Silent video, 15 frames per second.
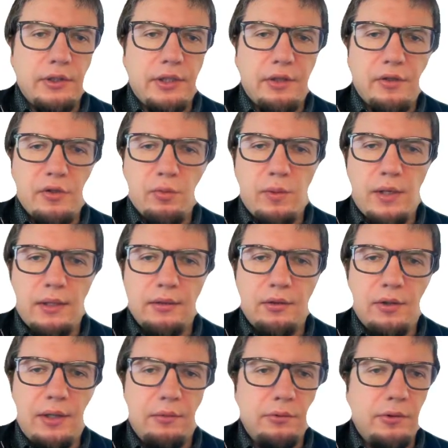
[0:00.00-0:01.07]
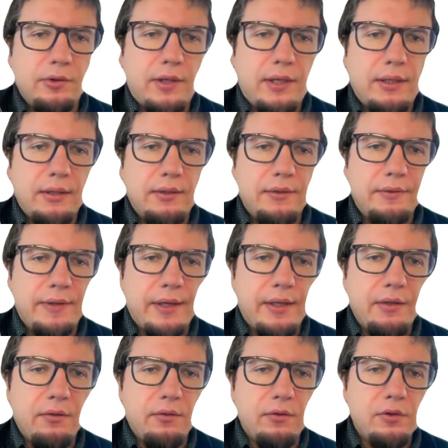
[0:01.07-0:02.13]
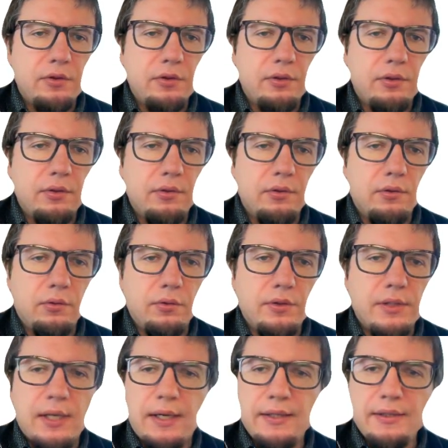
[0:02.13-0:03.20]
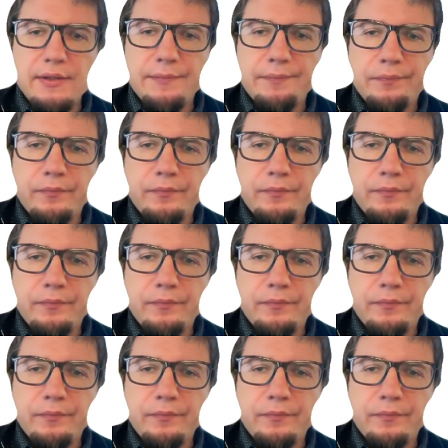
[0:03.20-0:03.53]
Here is one ground crank, yeah, it looks nice.